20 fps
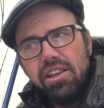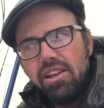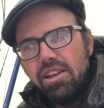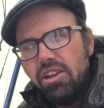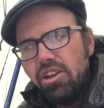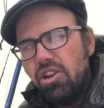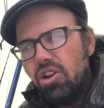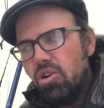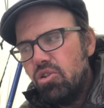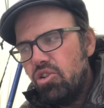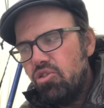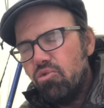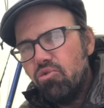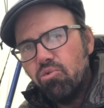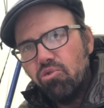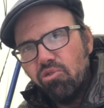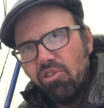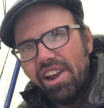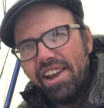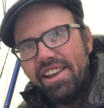
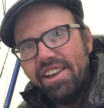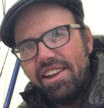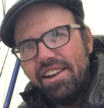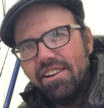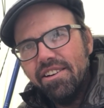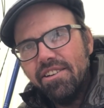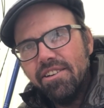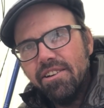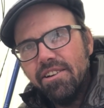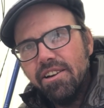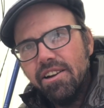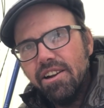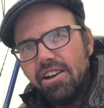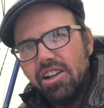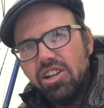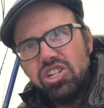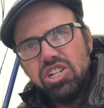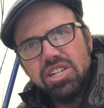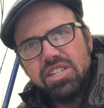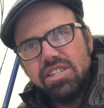rain gear
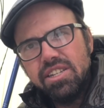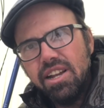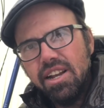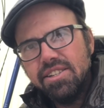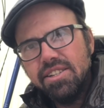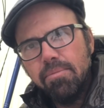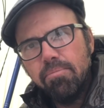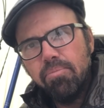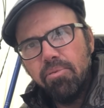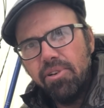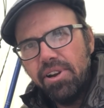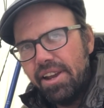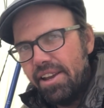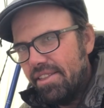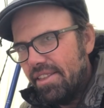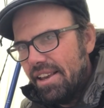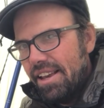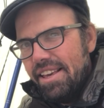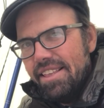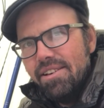just doesn't
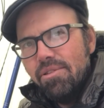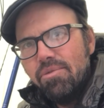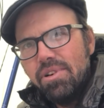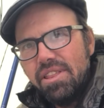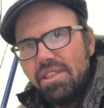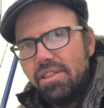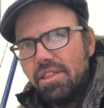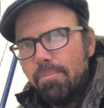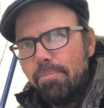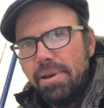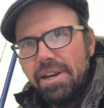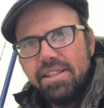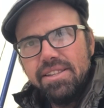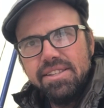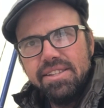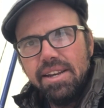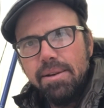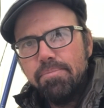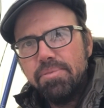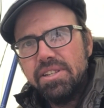breathe. Even with the pit
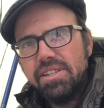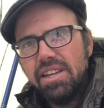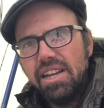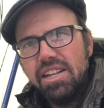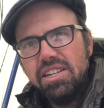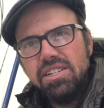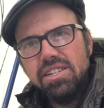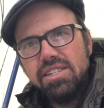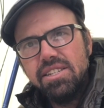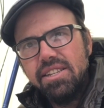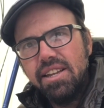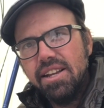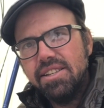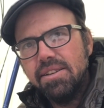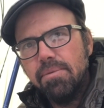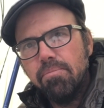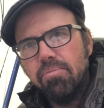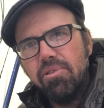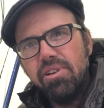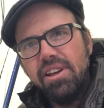zips, it just
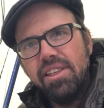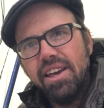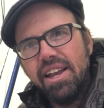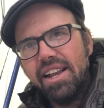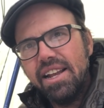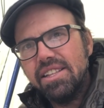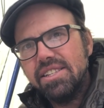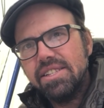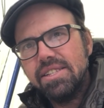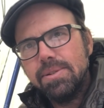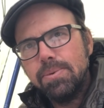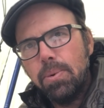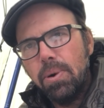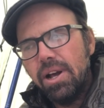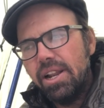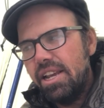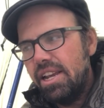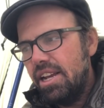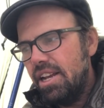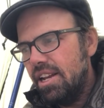doesn't breathe. I get
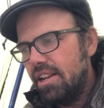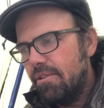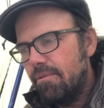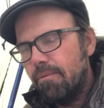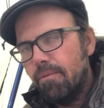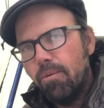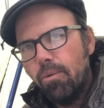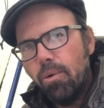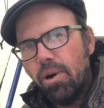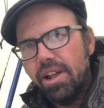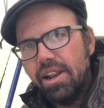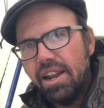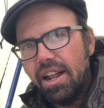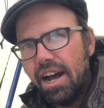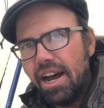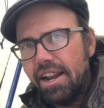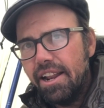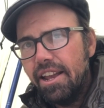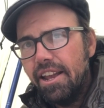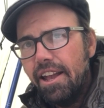sweaty and
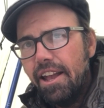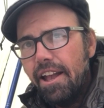whatnot.